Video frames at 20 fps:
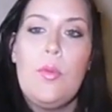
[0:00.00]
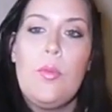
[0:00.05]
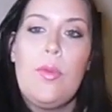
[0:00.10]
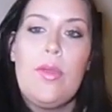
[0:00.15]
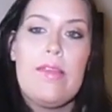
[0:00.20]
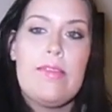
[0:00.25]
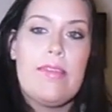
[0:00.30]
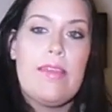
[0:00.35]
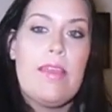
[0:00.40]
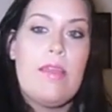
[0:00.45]

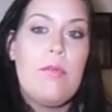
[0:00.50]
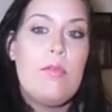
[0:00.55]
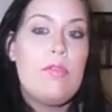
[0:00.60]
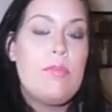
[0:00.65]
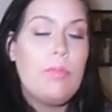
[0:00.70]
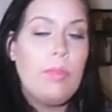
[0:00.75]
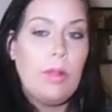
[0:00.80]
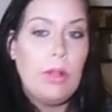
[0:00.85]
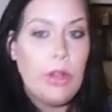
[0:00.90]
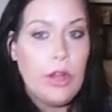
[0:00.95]
was that it was
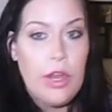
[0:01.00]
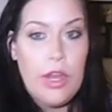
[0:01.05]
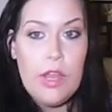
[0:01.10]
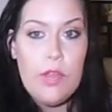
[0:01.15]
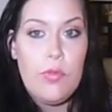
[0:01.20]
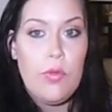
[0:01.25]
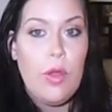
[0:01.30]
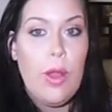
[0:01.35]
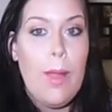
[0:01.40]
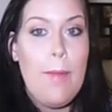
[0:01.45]

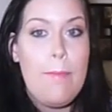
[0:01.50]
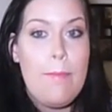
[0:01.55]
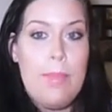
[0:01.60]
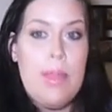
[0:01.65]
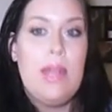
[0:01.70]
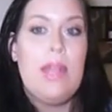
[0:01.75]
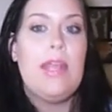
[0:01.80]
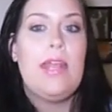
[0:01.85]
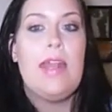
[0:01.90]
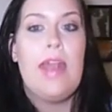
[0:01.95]
blurry for a
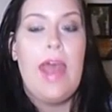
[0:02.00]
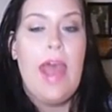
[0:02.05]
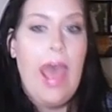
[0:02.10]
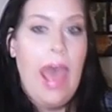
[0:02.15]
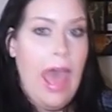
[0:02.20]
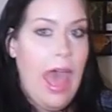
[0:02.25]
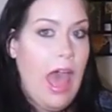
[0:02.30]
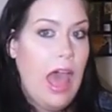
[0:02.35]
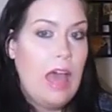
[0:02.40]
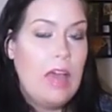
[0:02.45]
minute and a
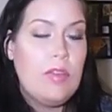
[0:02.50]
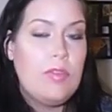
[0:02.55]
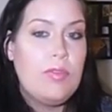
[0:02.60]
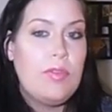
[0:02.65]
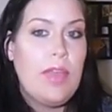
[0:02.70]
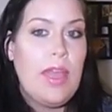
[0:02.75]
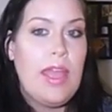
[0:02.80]
half